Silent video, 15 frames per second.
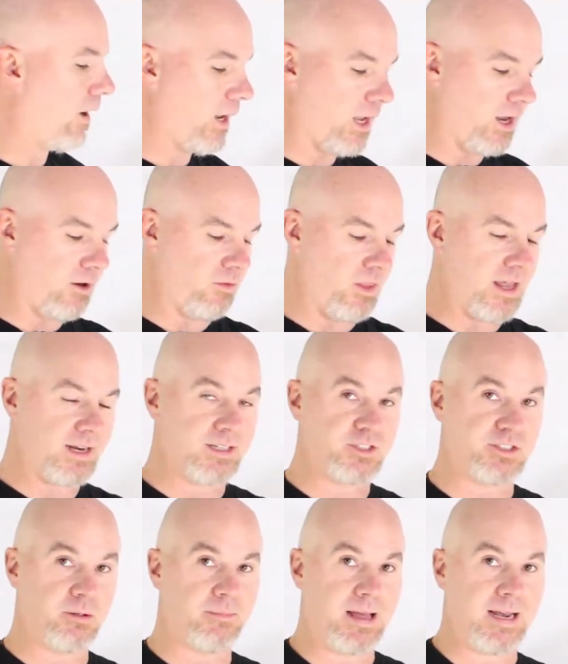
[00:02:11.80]
right here, letting
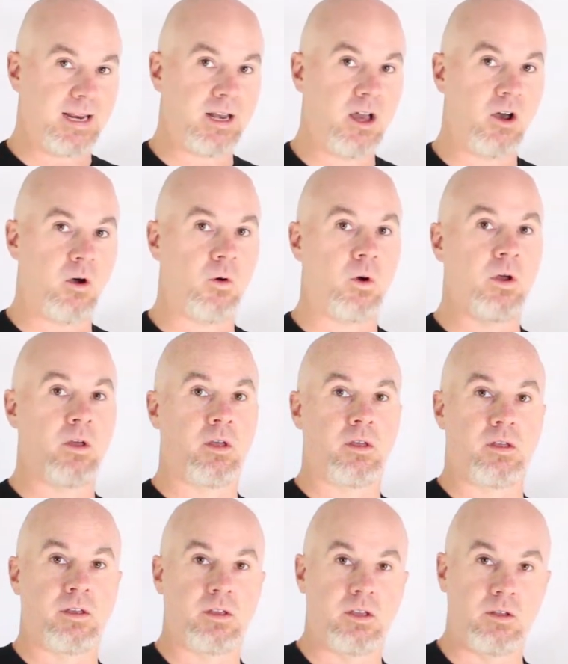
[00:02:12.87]
somebody know,
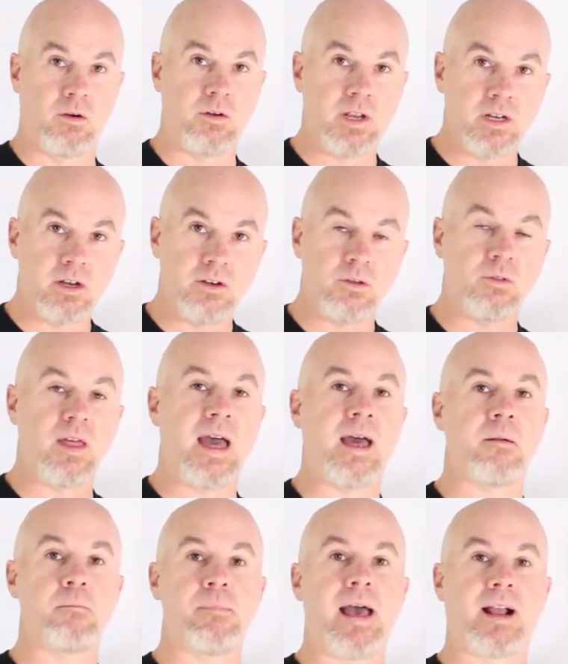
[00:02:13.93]
you don't need to do
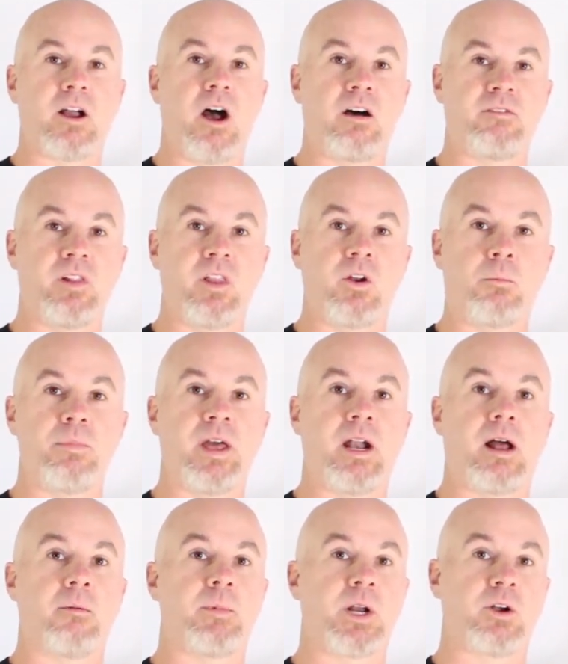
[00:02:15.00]
that, back off a little
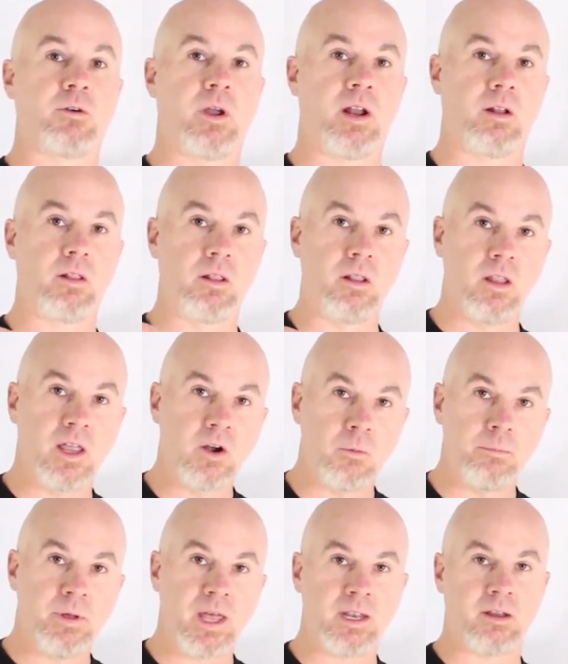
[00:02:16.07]
bit, I'm going to create a
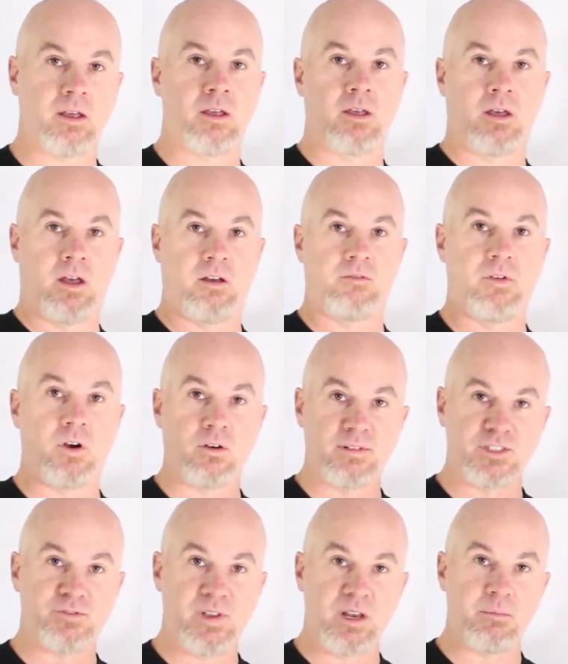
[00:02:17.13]
little bit of
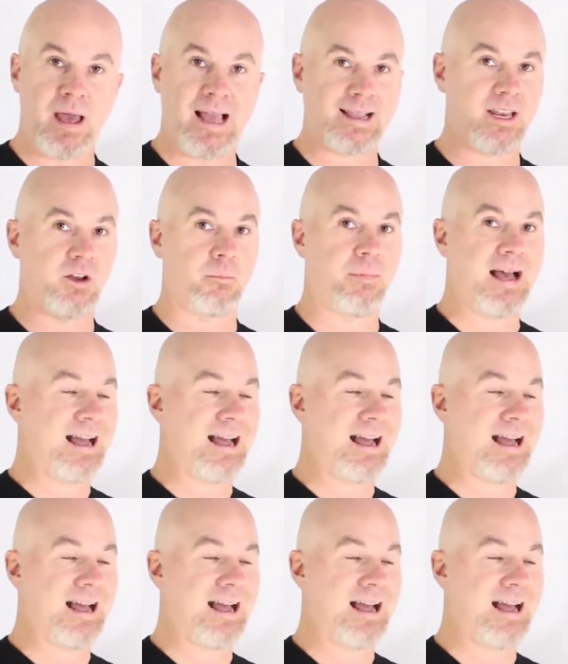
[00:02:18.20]
nervous feedback in your